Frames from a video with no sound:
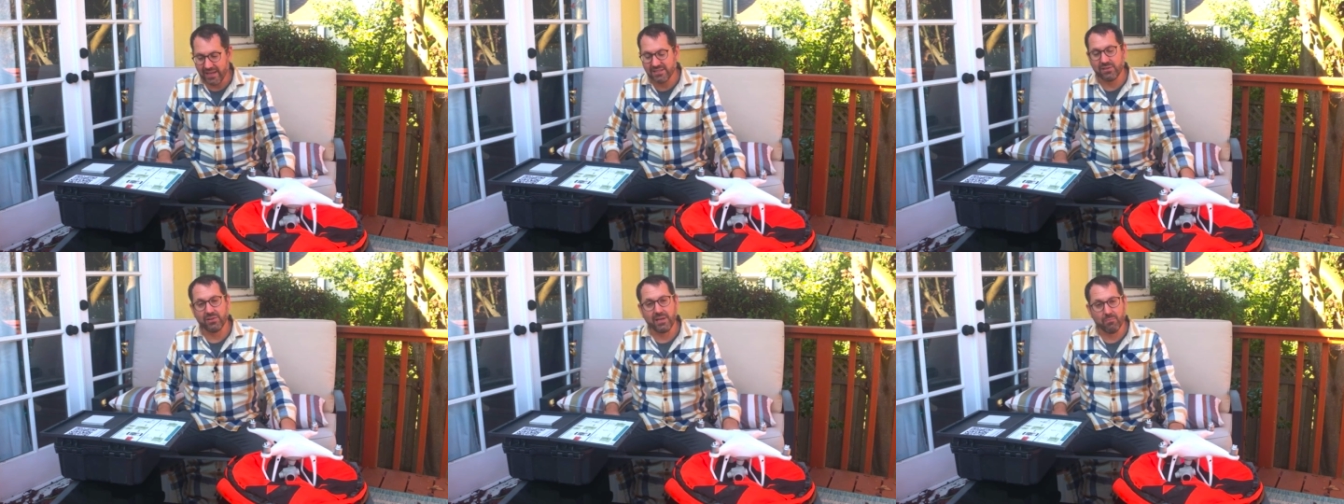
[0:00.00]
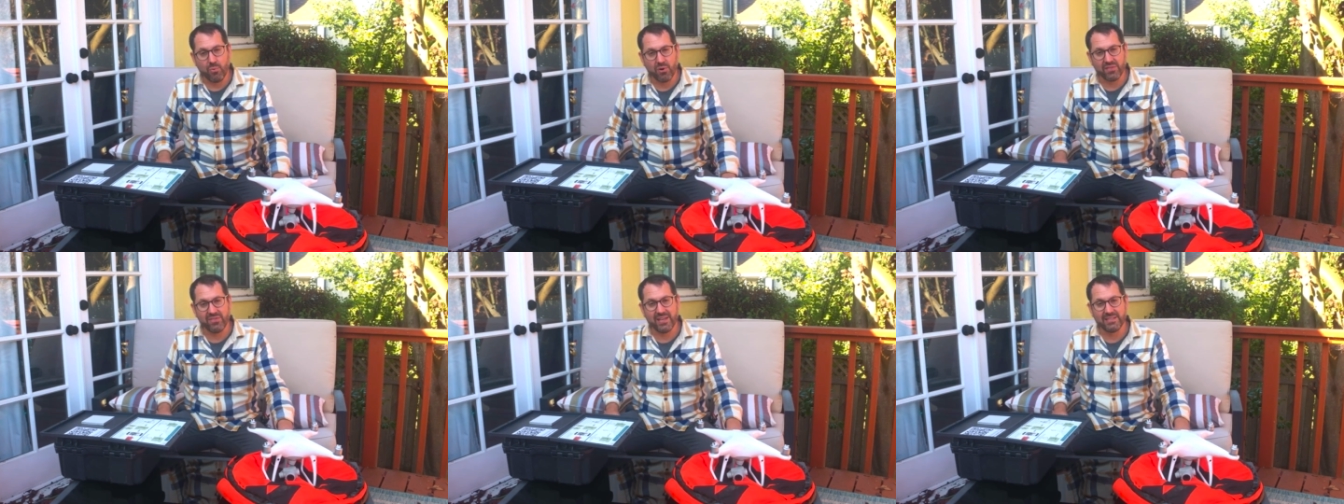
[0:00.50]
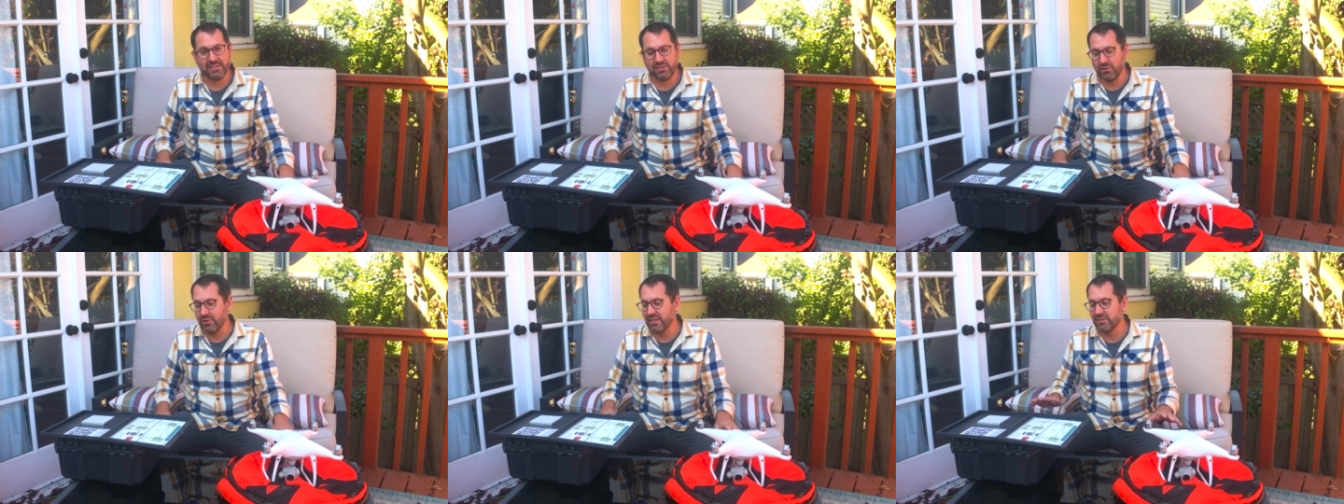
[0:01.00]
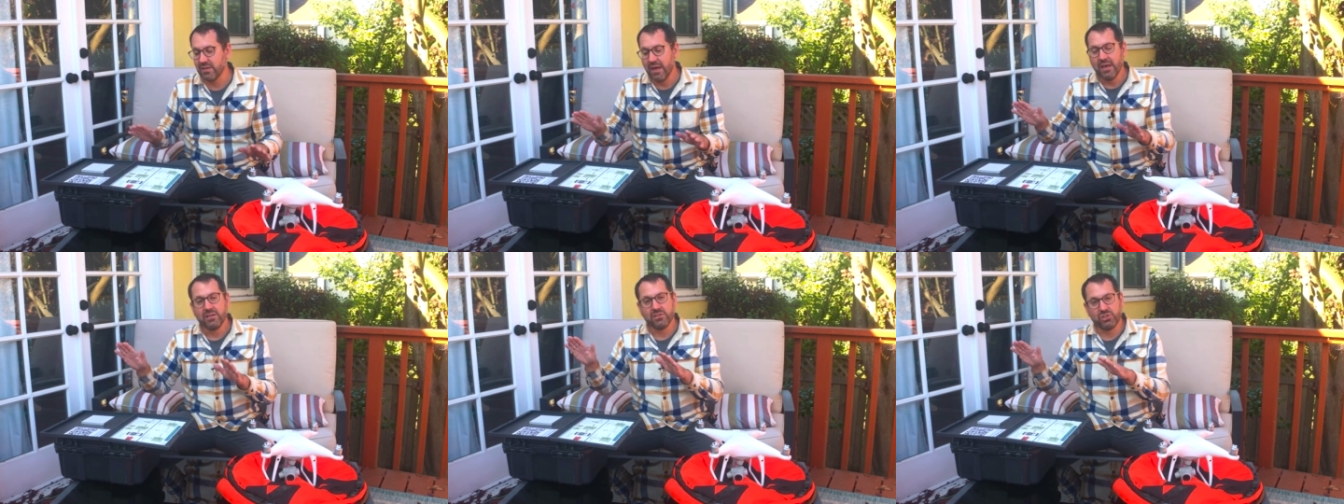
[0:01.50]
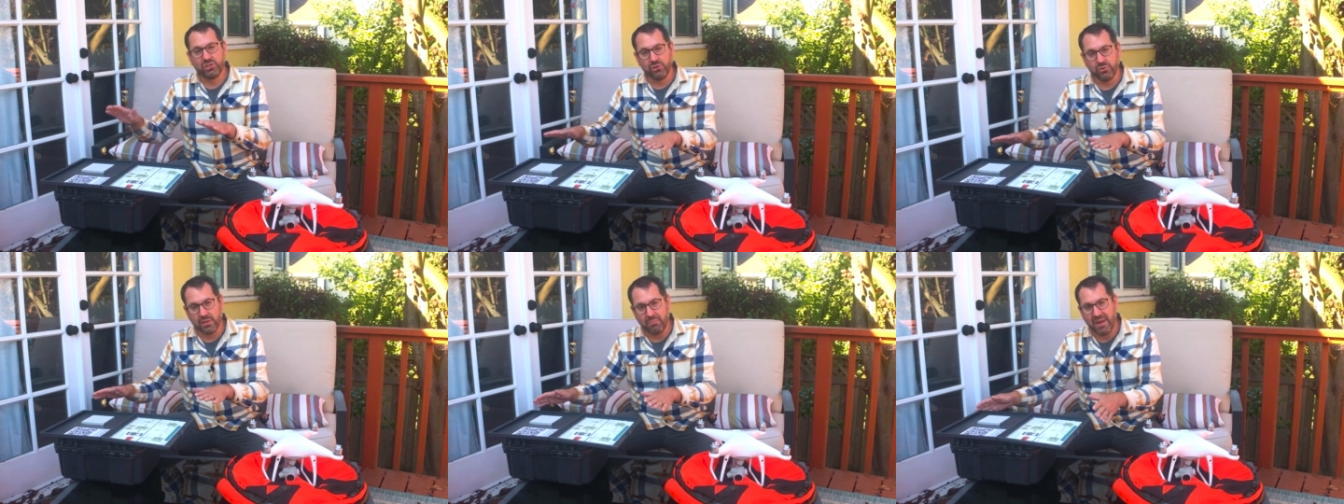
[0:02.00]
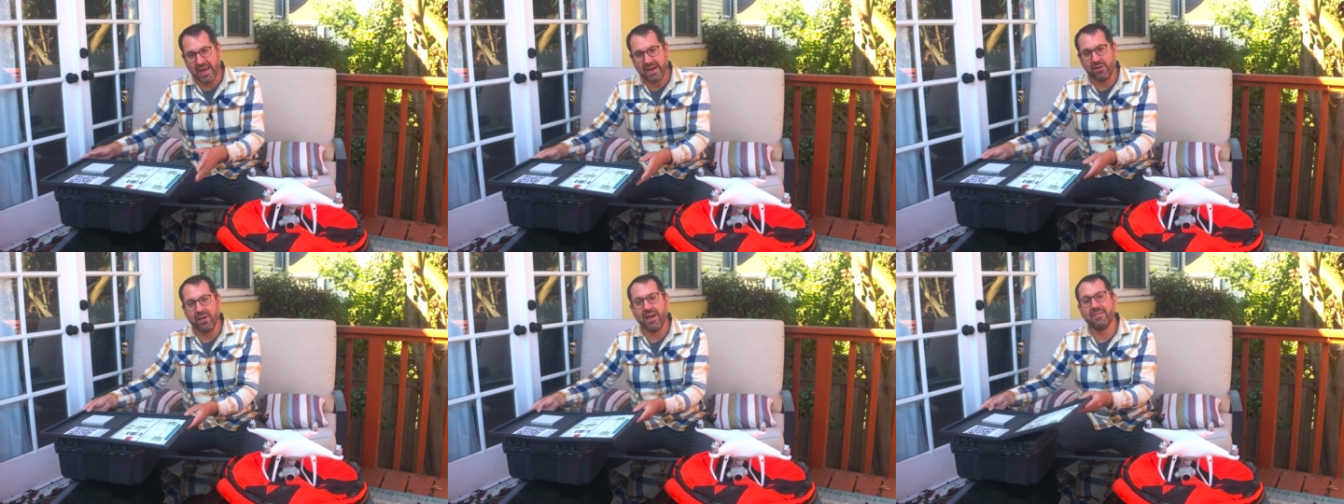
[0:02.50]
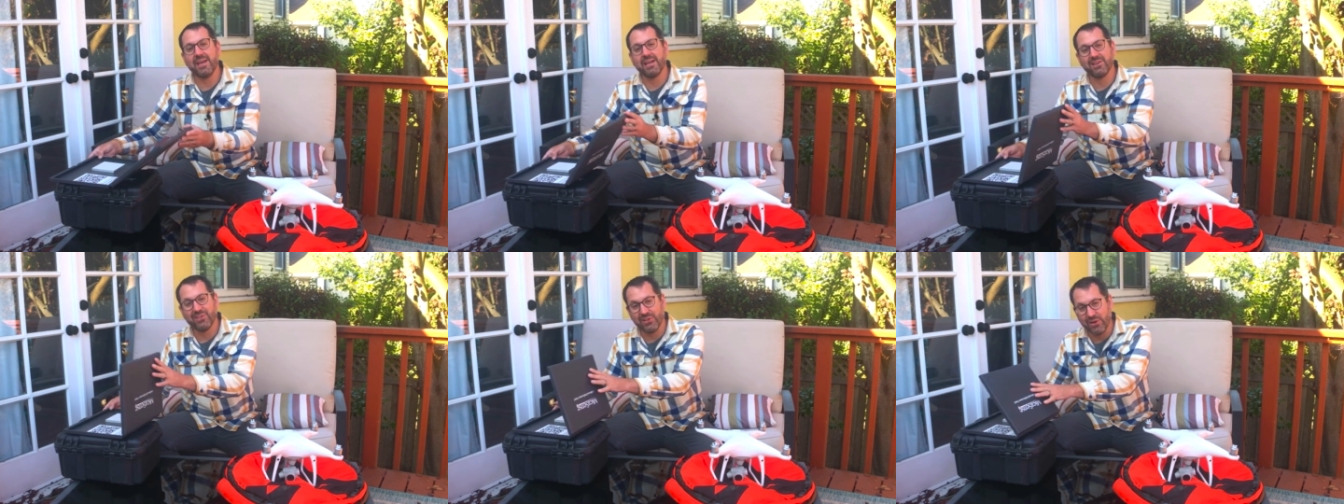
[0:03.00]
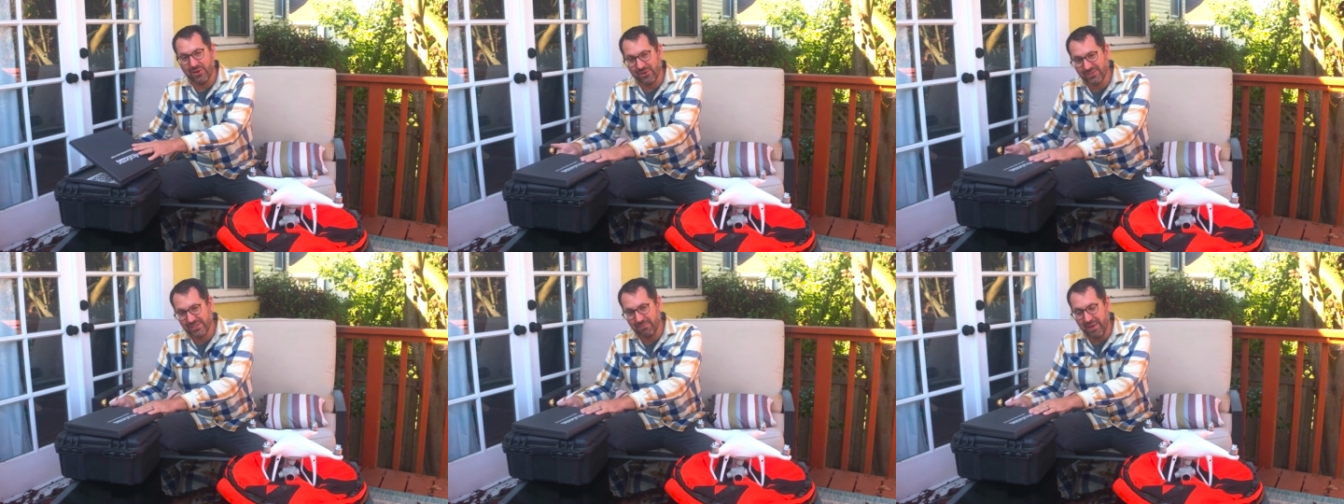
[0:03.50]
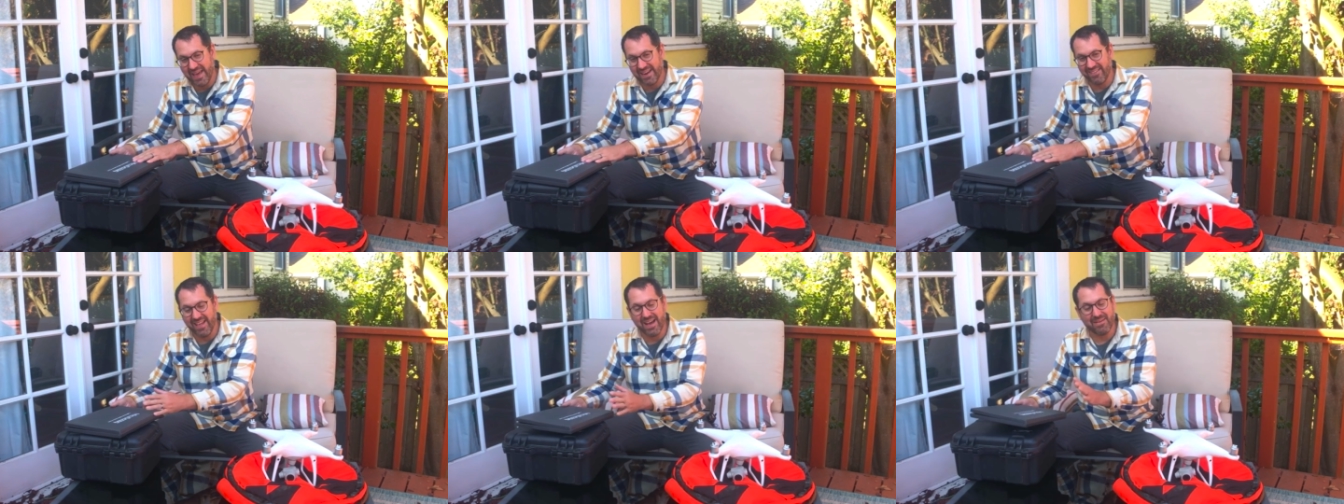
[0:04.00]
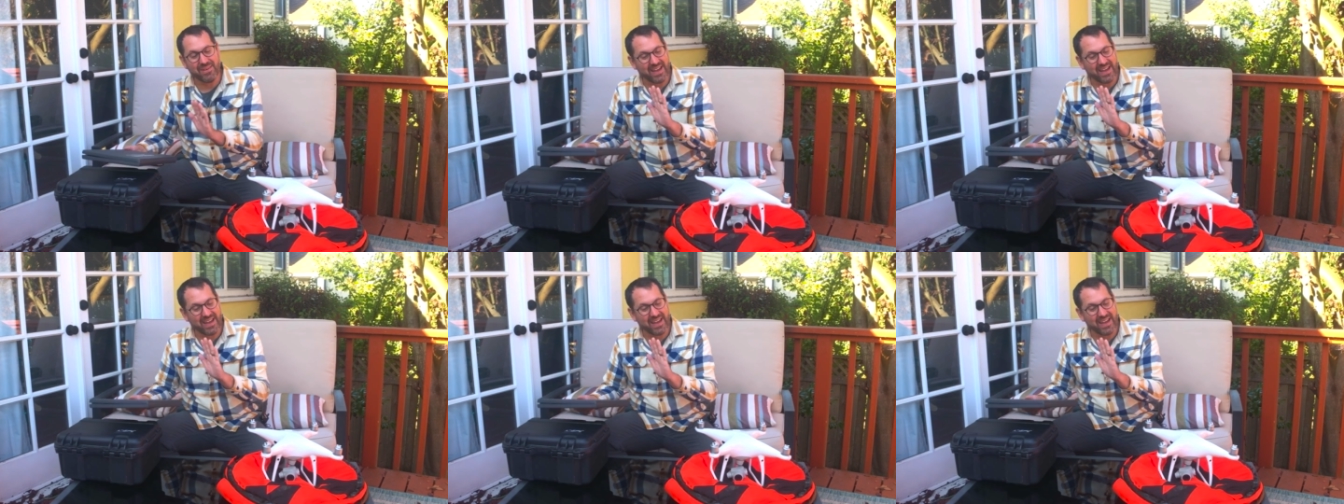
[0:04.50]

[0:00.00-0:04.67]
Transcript: And so the important thing to do is to shoot the panel and then close the panel up.